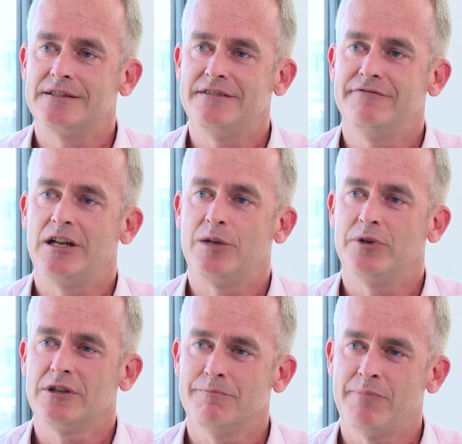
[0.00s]

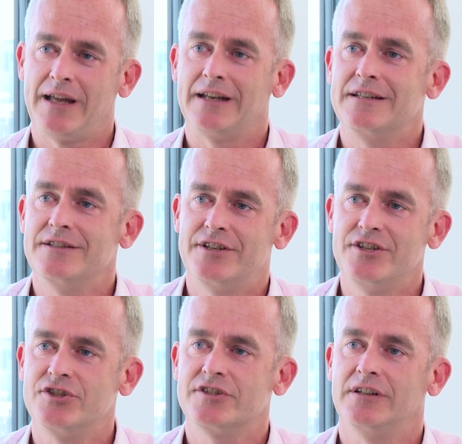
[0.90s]
develop a compelling
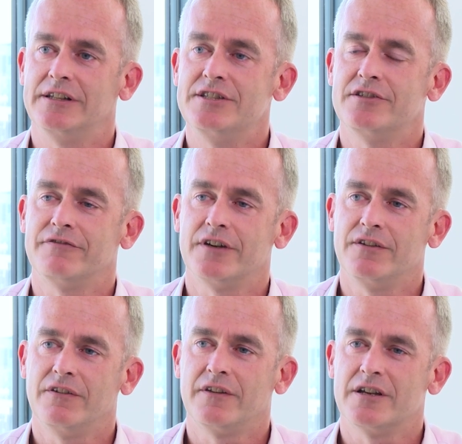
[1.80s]
digital
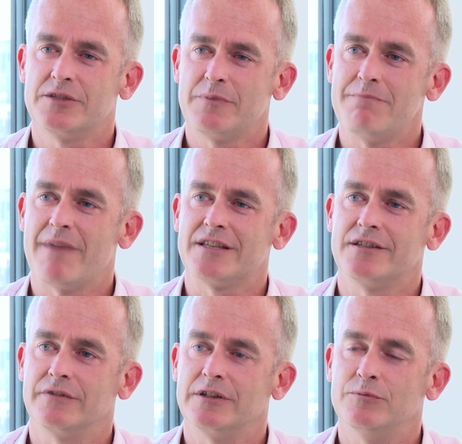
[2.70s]
interface is going to be
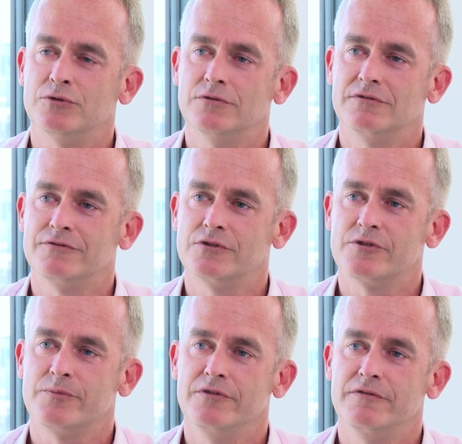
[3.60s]
massively important for
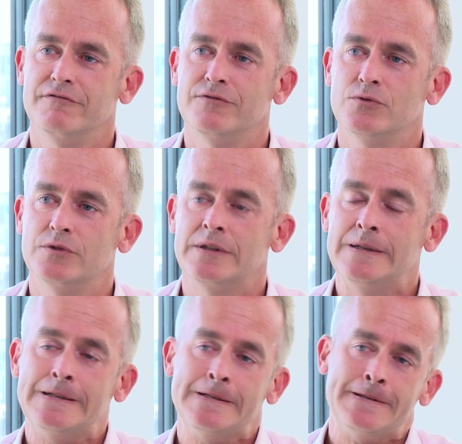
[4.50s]
us moving forward.
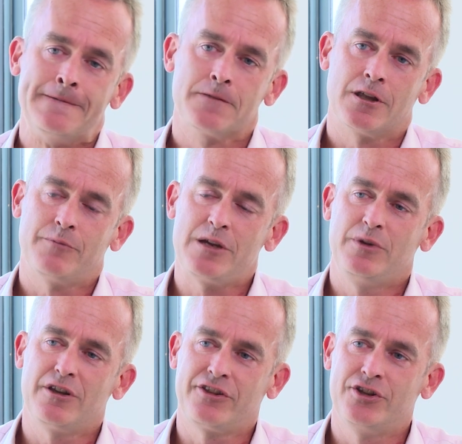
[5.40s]
And
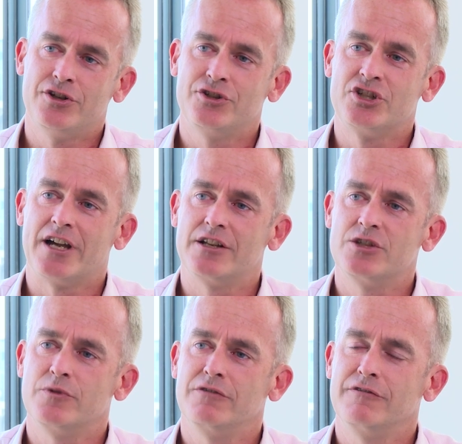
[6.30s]
maybe a third
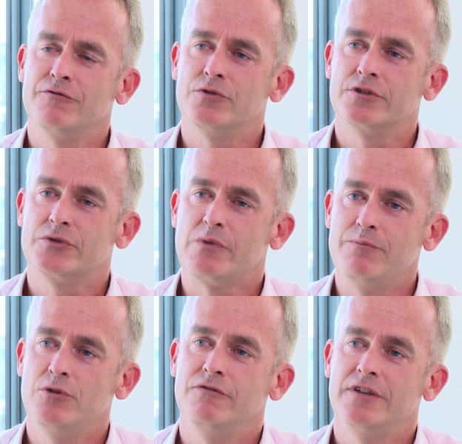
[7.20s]
challenge moving forward as we
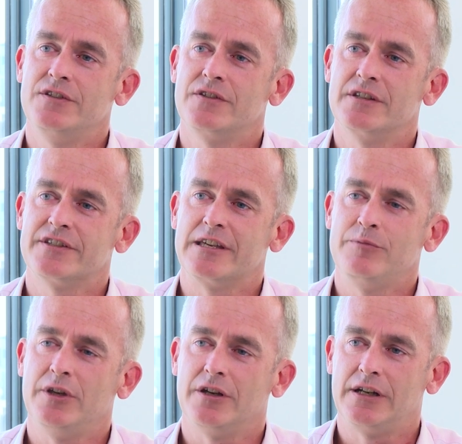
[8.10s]
move into this
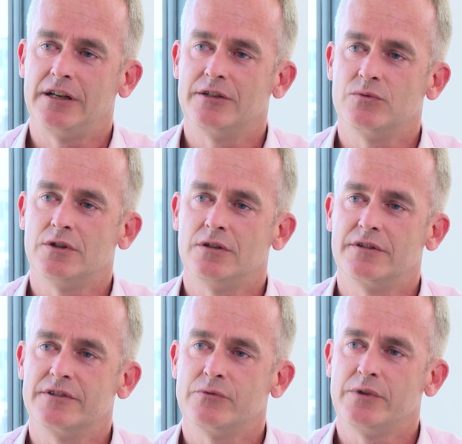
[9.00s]
API-led
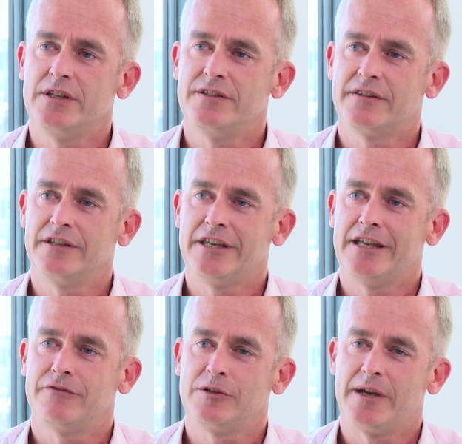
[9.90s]
world is that we need to think
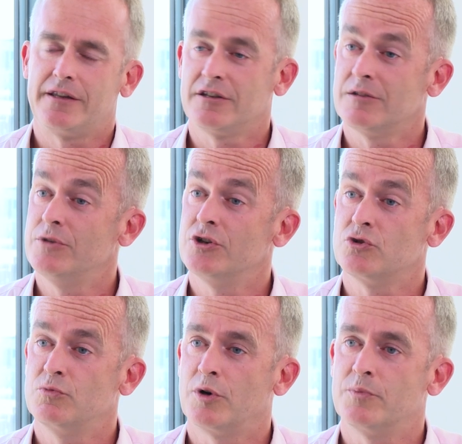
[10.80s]
carefully about the
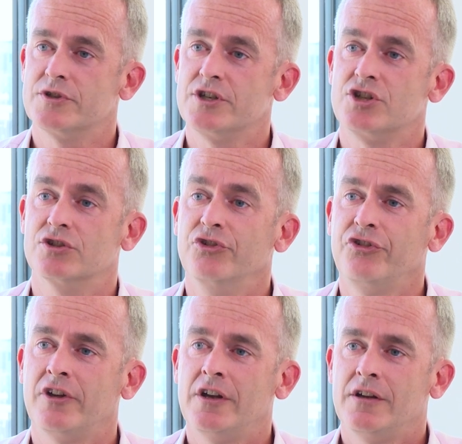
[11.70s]
commercial
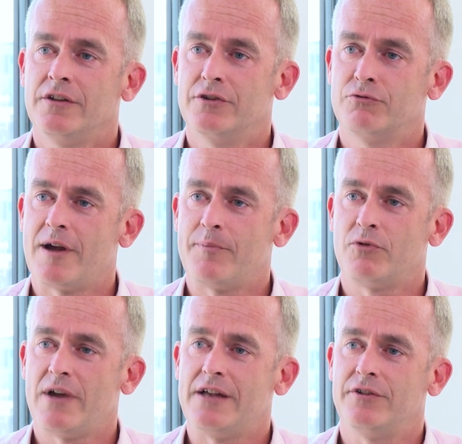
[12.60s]
propositions that wrap
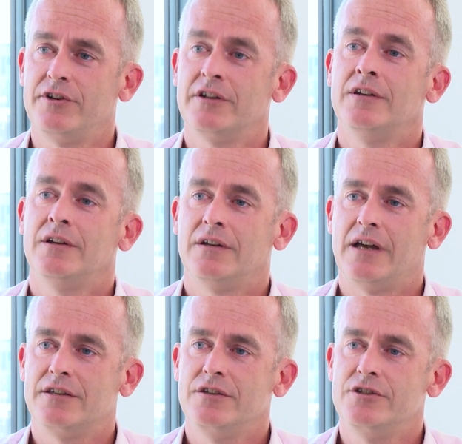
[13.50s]
around
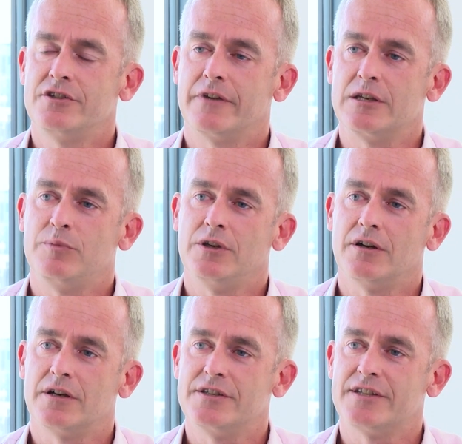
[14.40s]
our use of
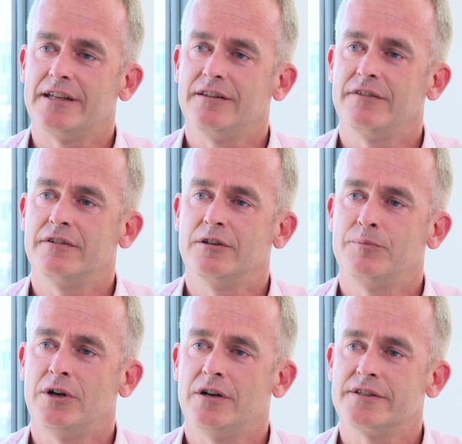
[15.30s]
APIs and
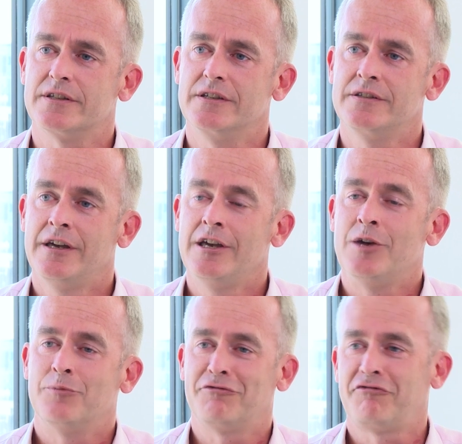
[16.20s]
third parties.
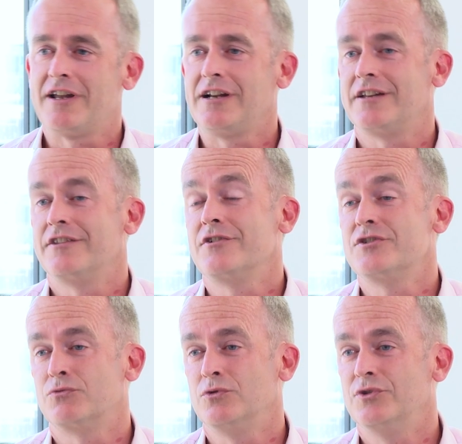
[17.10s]
But frankly,
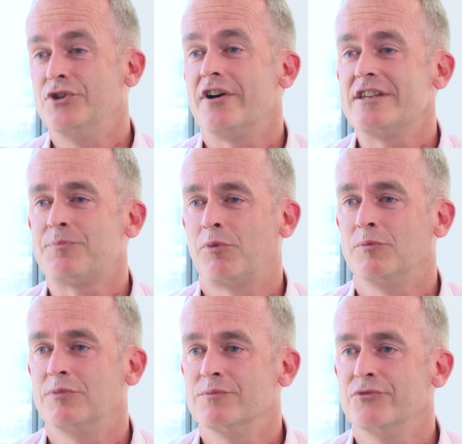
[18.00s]
those are all nice
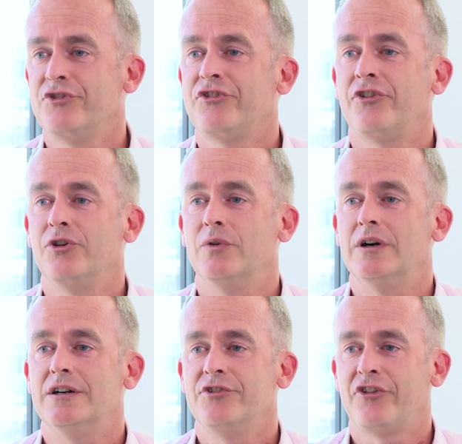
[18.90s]
problems
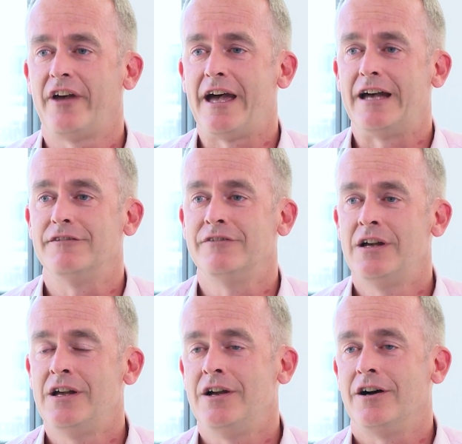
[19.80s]
to have.
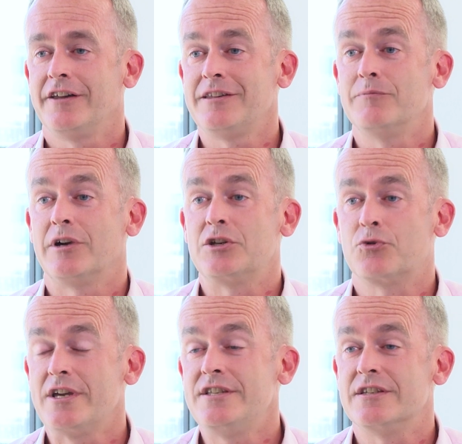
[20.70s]
I think my
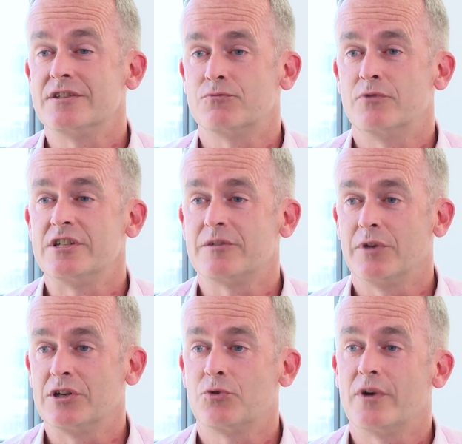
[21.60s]
greatest risk,
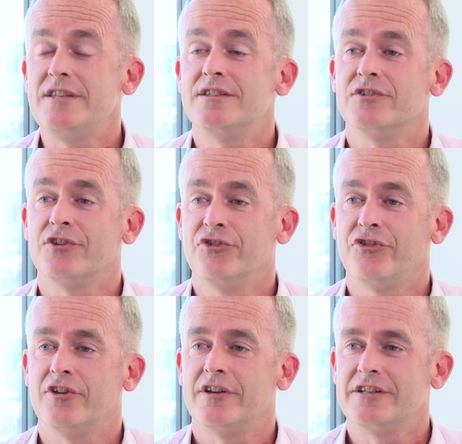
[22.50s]
my greatest
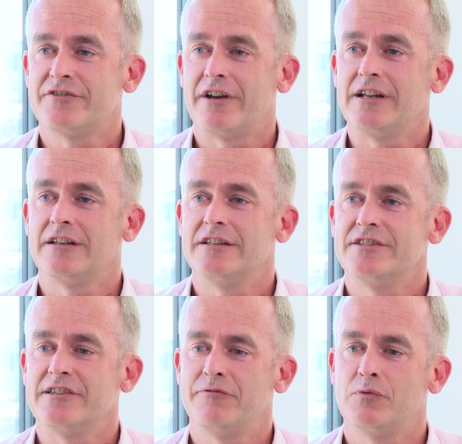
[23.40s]
concern
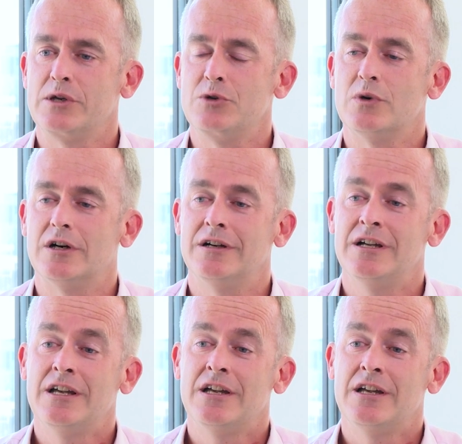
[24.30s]
is if we were